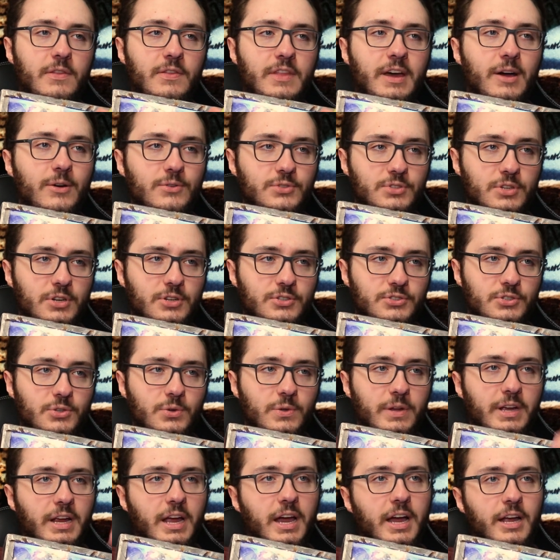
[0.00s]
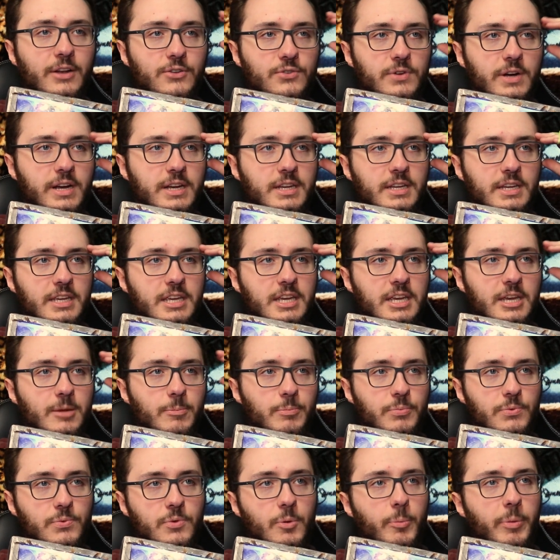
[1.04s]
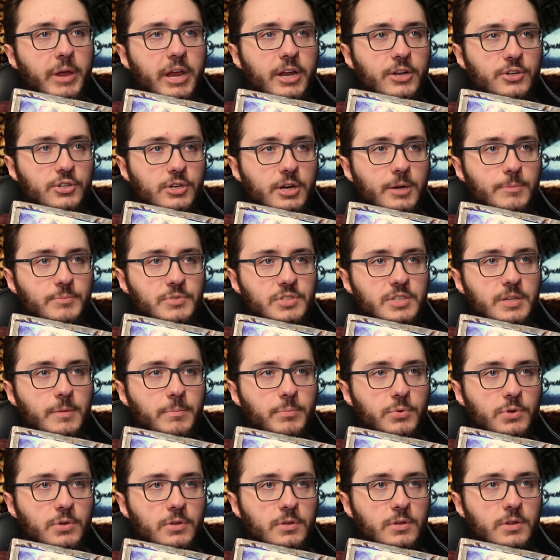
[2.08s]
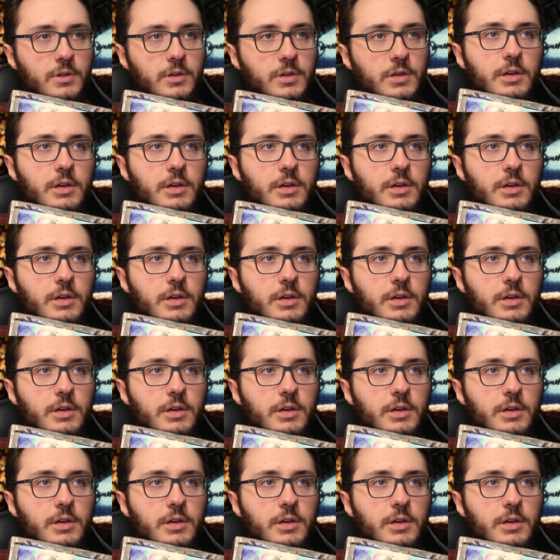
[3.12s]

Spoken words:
That was also, like, I tried to keep the paint job simple,